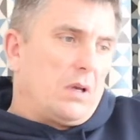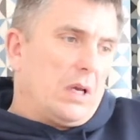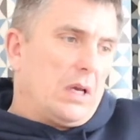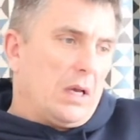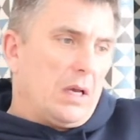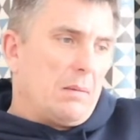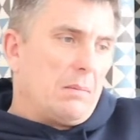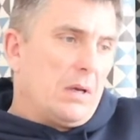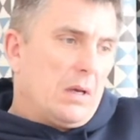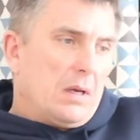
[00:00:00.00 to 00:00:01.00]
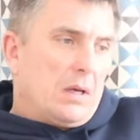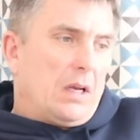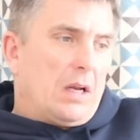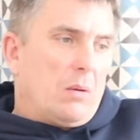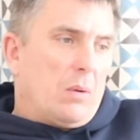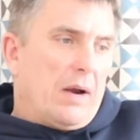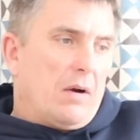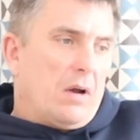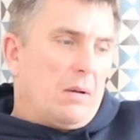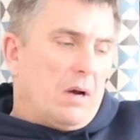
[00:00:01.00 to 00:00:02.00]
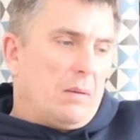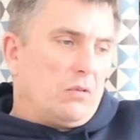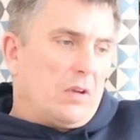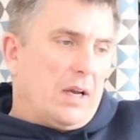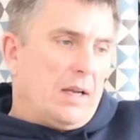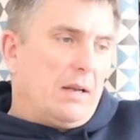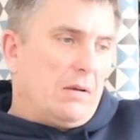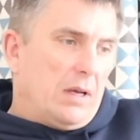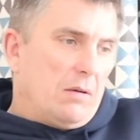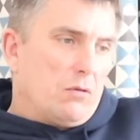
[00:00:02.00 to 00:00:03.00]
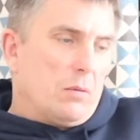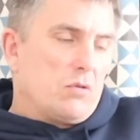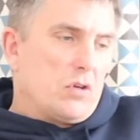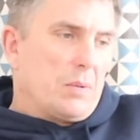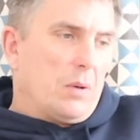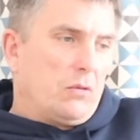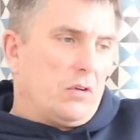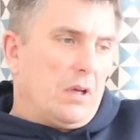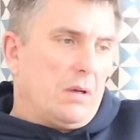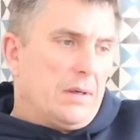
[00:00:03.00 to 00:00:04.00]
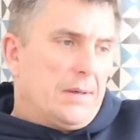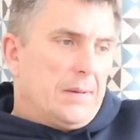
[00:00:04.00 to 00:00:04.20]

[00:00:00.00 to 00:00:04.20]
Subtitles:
you know, where I'm staying in room Gibraltar,